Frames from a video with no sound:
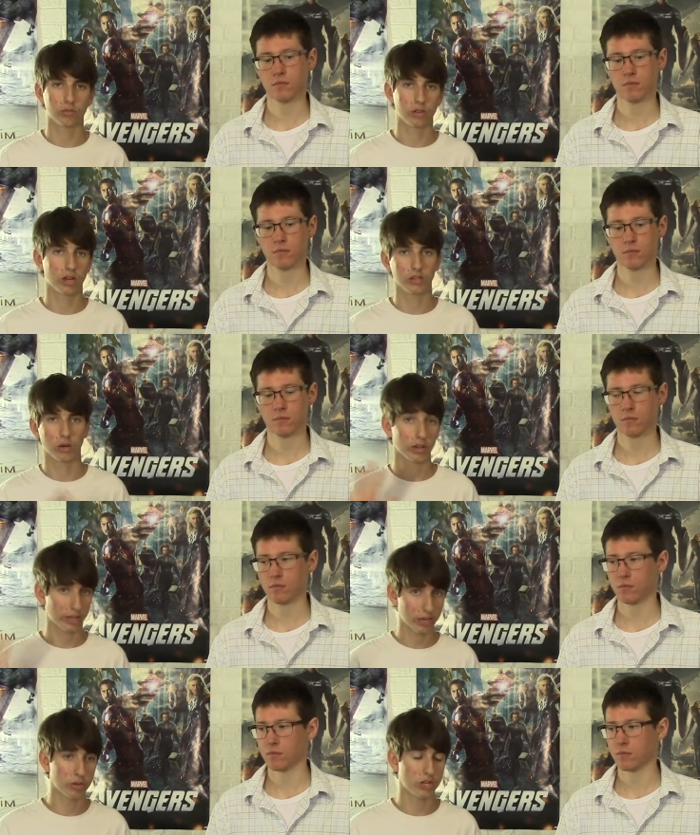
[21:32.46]
Speaker 1: uh, you know, like
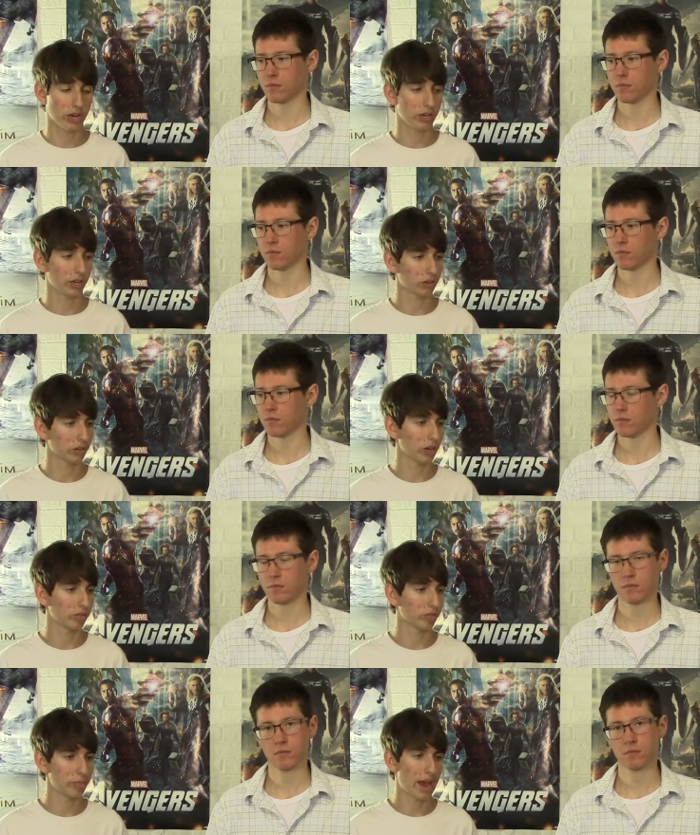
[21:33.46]
image editing and stuff,
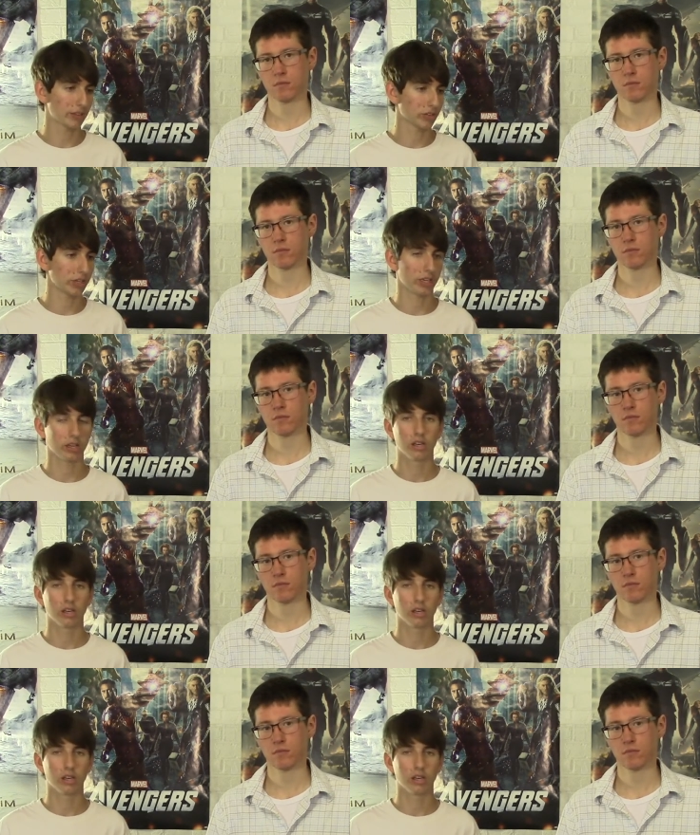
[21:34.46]
masking.